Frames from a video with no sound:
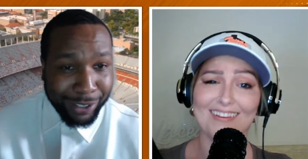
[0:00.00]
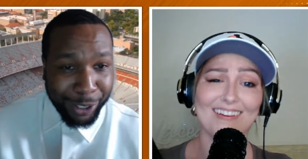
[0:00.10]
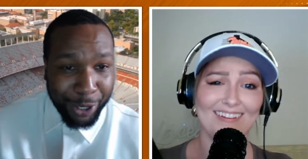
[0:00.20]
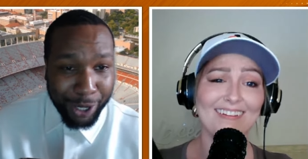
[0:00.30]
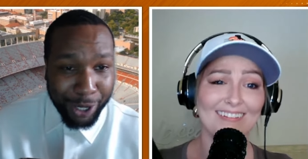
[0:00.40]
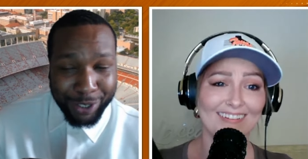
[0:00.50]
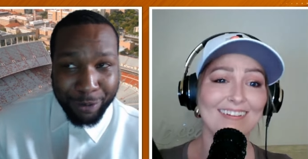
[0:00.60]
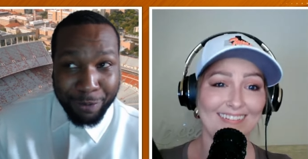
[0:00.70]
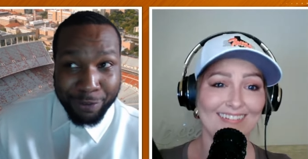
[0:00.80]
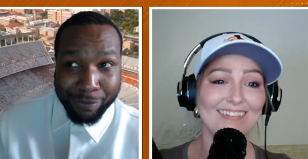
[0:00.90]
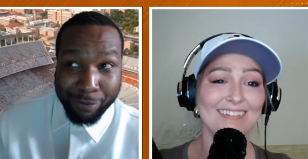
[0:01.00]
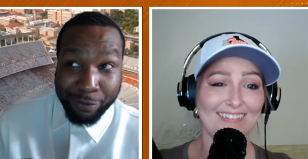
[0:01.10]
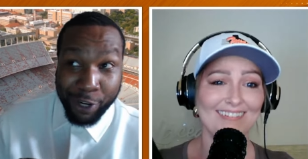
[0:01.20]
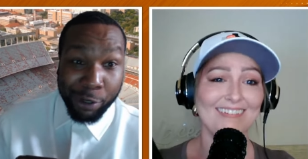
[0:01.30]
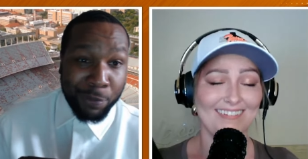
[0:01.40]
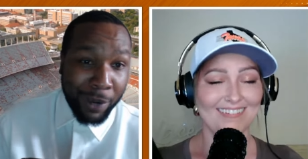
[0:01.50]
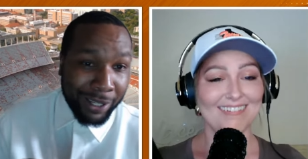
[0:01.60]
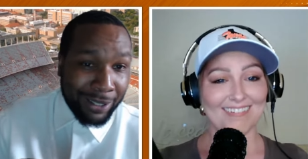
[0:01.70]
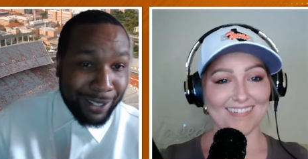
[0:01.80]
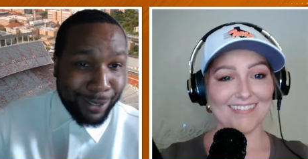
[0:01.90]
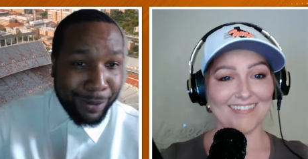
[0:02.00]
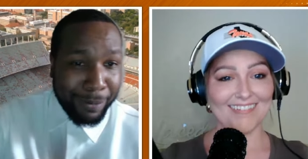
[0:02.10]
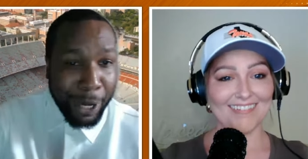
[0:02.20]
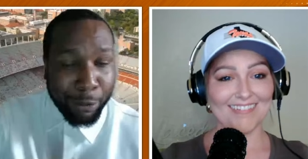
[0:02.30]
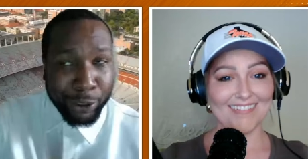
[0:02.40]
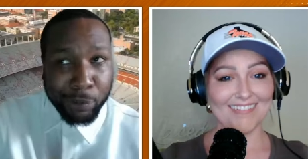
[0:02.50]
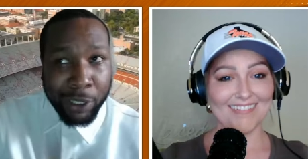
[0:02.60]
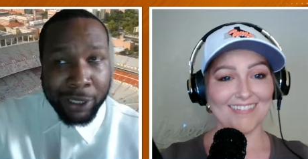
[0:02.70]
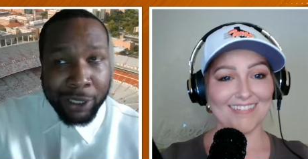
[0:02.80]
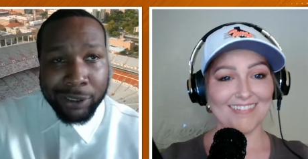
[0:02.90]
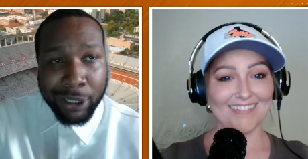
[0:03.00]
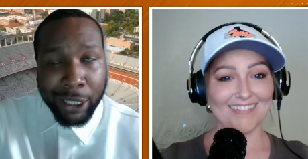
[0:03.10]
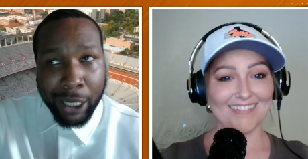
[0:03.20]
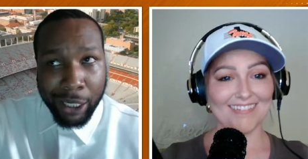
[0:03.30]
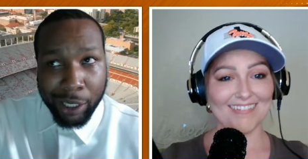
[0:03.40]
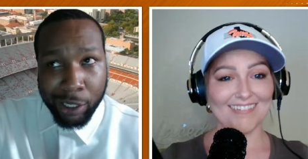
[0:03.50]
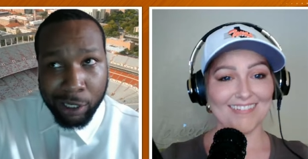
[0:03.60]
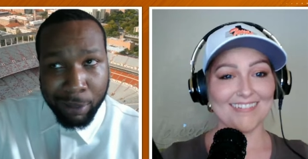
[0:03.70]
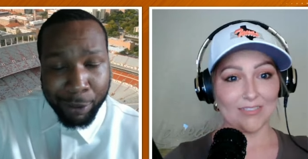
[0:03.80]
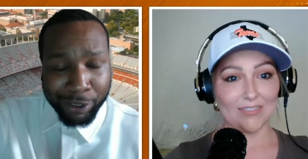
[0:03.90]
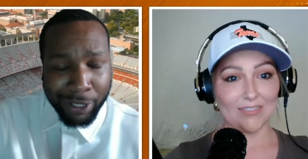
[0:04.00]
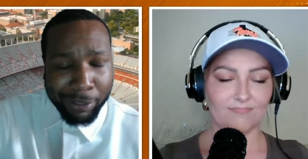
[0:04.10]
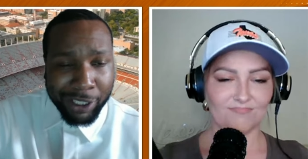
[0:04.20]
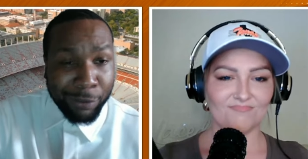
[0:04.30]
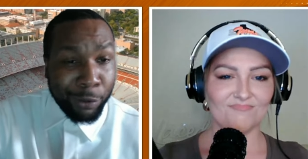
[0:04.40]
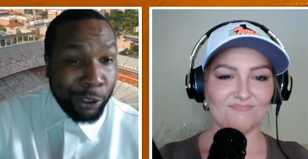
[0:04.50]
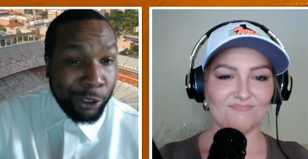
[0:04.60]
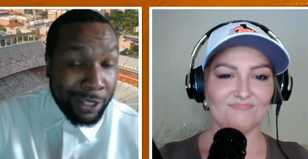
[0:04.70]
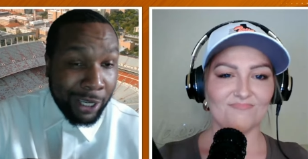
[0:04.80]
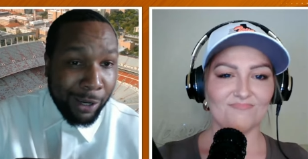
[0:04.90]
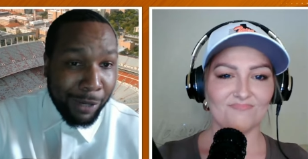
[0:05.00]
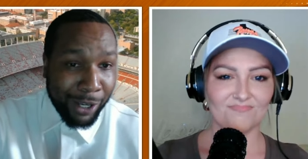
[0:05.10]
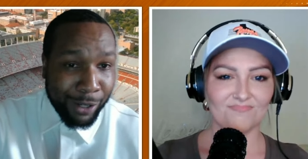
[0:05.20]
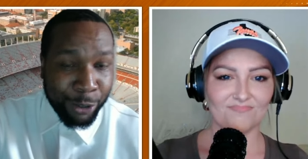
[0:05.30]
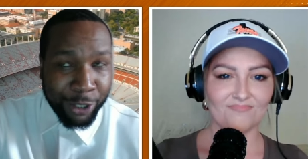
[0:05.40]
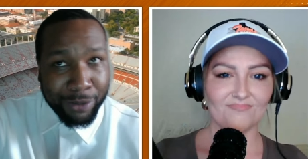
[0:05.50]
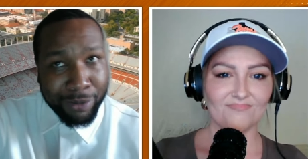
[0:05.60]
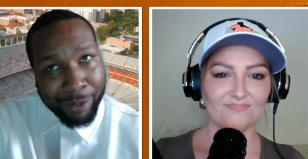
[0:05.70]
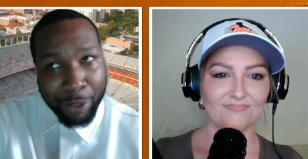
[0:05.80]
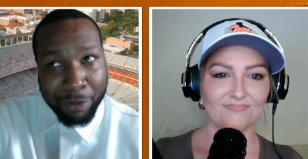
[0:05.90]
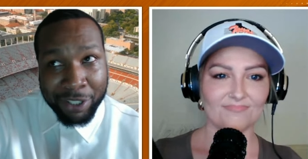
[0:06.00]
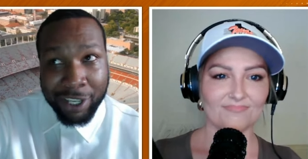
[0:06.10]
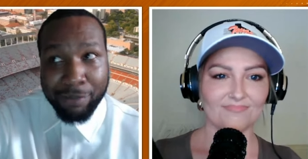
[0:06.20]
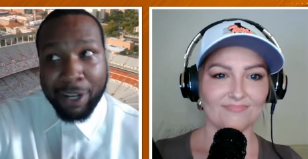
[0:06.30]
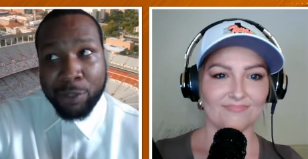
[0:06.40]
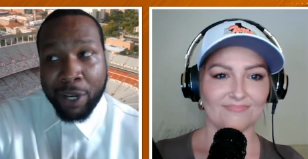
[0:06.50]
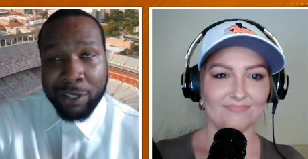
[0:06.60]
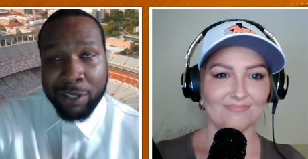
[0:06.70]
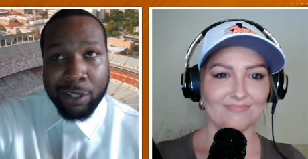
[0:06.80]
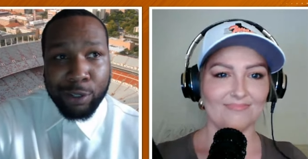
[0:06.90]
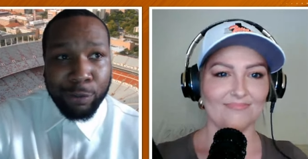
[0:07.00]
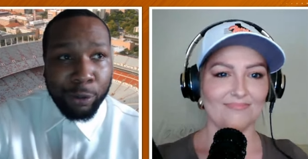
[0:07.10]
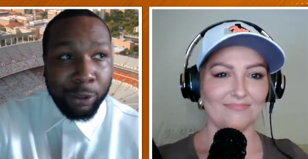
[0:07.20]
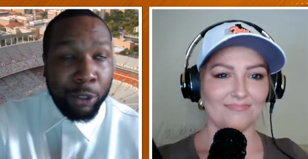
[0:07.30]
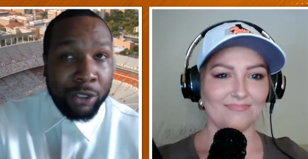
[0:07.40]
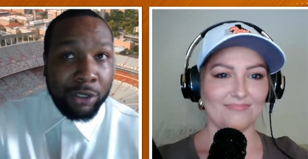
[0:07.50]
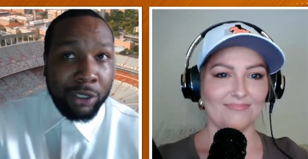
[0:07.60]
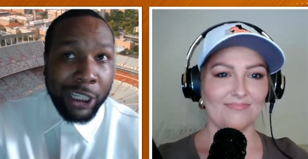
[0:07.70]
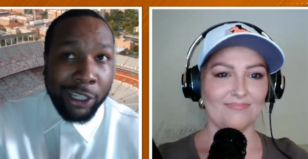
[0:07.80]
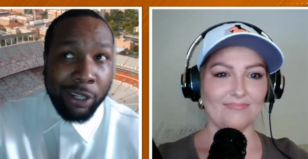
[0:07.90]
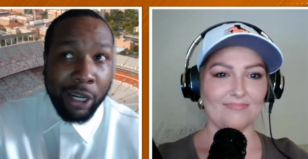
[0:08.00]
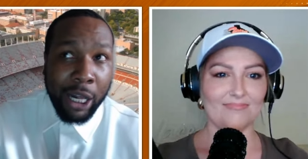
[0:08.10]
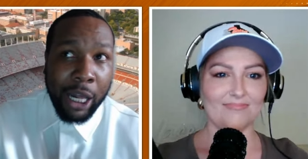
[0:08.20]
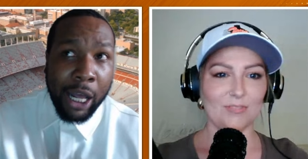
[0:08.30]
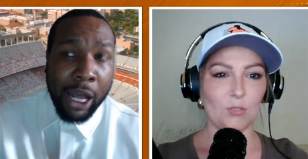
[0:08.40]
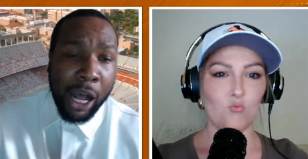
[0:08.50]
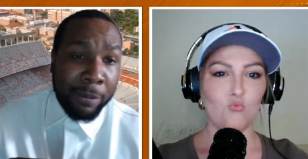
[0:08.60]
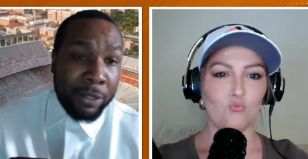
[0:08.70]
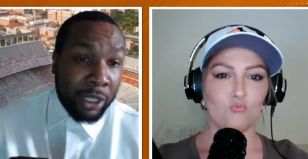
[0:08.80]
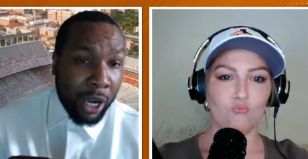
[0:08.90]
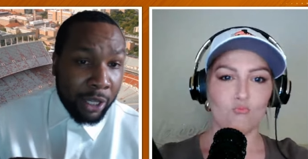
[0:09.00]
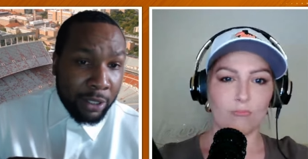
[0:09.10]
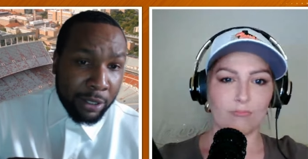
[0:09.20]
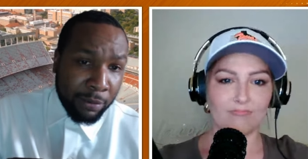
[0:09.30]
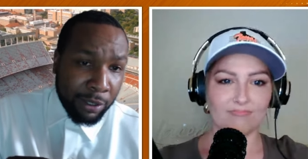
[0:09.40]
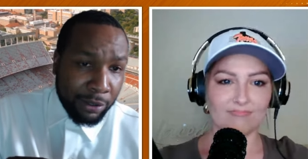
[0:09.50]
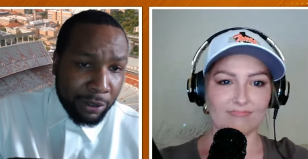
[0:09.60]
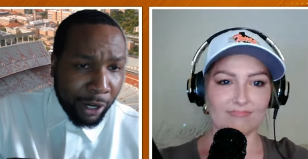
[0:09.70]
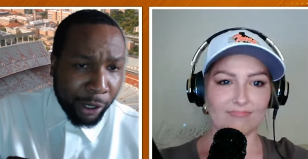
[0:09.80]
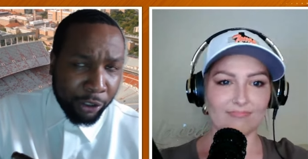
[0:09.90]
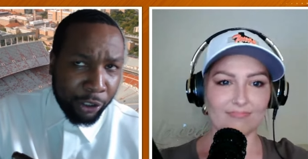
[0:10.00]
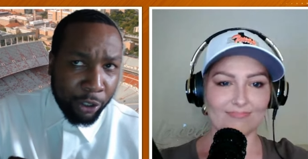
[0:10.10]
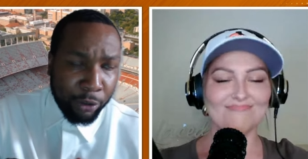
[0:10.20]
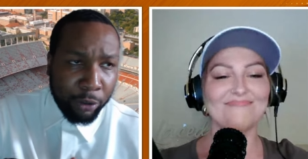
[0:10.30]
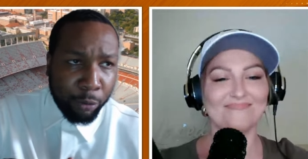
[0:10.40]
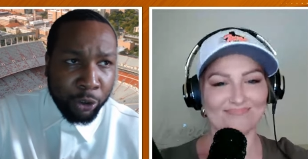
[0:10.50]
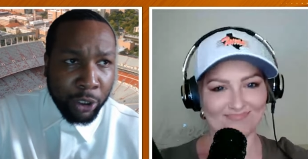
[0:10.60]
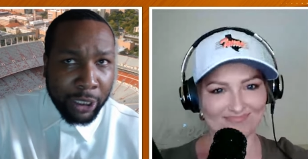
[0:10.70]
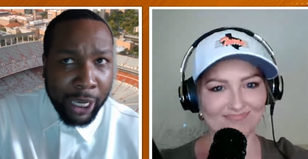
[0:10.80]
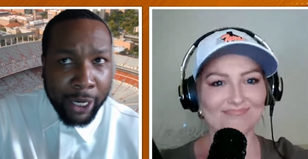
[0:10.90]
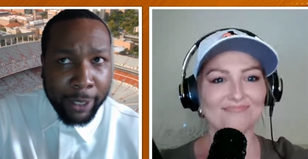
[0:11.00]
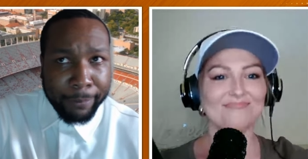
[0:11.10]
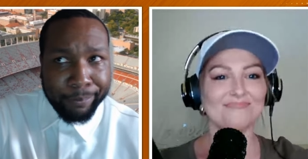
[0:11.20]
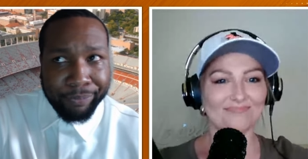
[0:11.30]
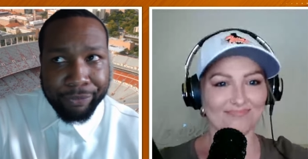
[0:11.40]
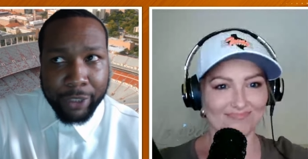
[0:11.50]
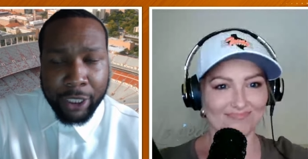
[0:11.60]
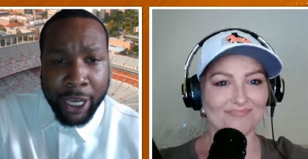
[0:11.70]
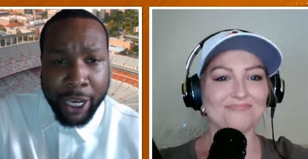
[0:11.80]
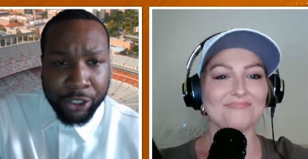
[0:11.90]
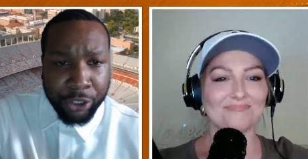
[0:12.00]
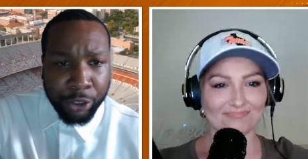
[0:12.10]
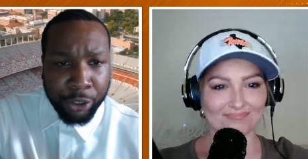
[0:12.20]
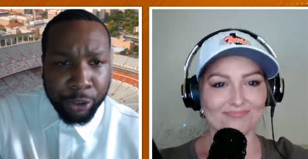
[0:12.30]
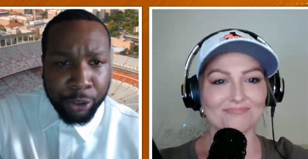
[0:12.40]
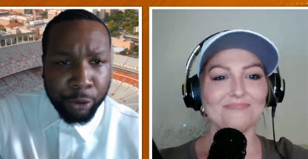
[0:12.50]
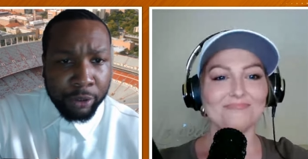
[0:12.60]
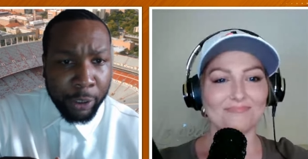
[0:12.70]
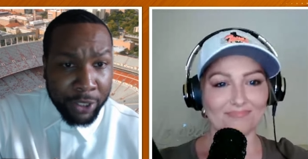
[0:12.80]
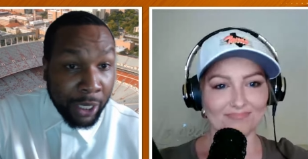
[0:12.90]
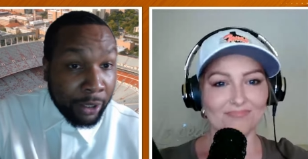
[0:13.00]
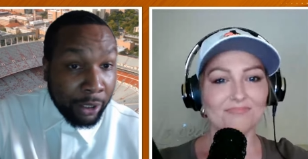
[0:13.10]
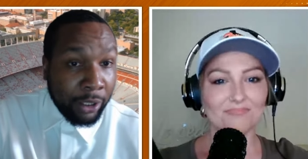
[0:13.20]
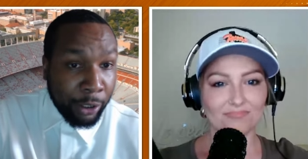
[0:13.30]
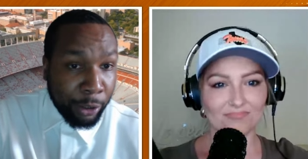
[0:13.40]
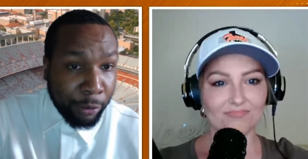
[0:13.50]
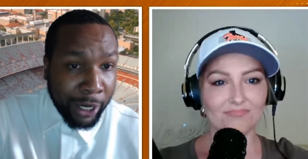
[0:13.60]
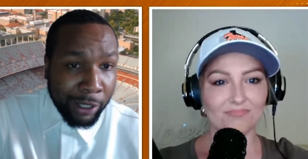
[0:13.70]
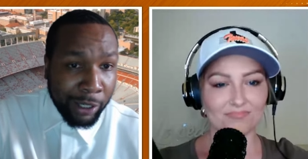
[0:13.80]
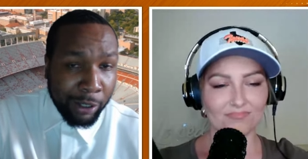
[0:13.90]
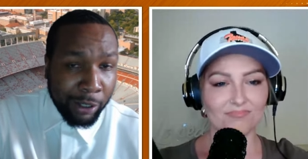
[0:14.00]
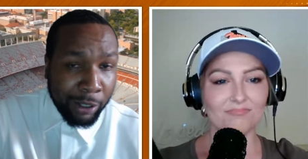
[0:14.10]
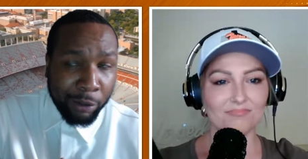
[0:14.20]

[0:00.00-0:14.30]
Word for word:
Speaker 1: Yeah. Um, some very spicy, some moderately spicy. Um, I'm gonna I'm gonna give you a little tame answer because I'm, I'm gonna save my spicy answer for a question later. I'm gonna say Colin Simmons, and I don't, you know, when you look at it, last year it was Anthony Hill, right?